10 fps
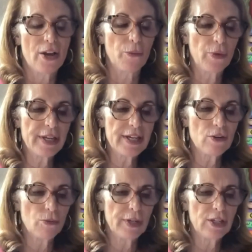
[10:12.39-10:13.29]

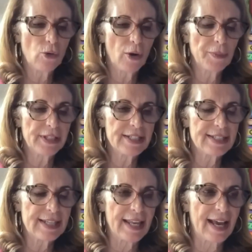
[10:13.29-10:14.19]
We normally
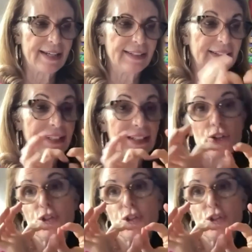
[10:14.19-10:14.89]
send out a little